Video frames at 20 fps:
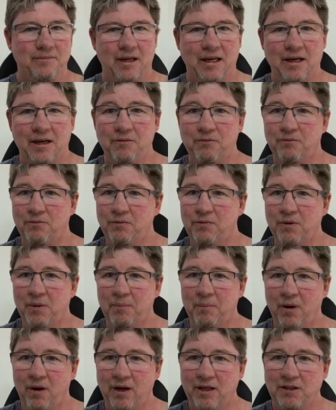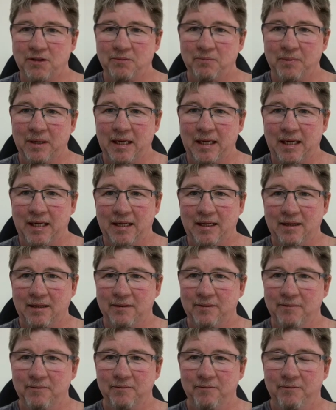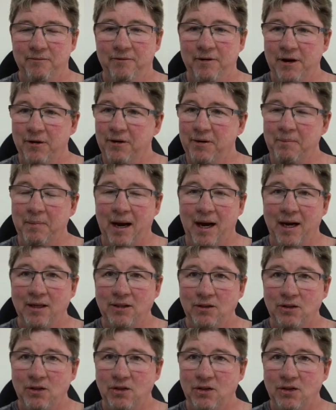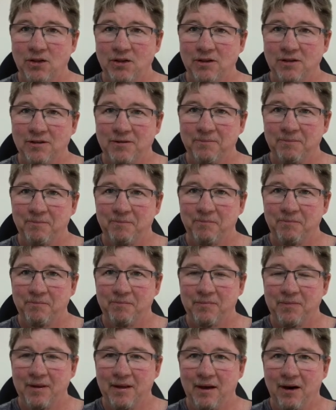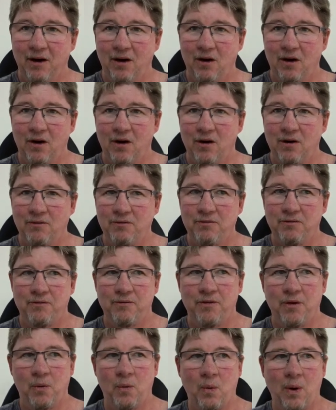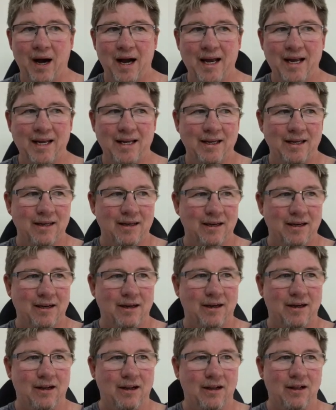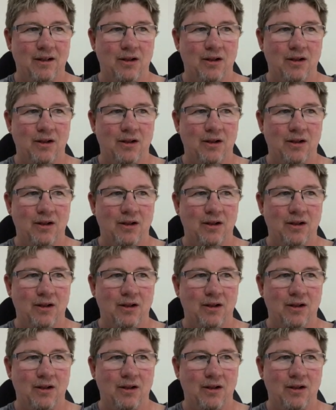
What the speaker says: And it reminds me very much of the way a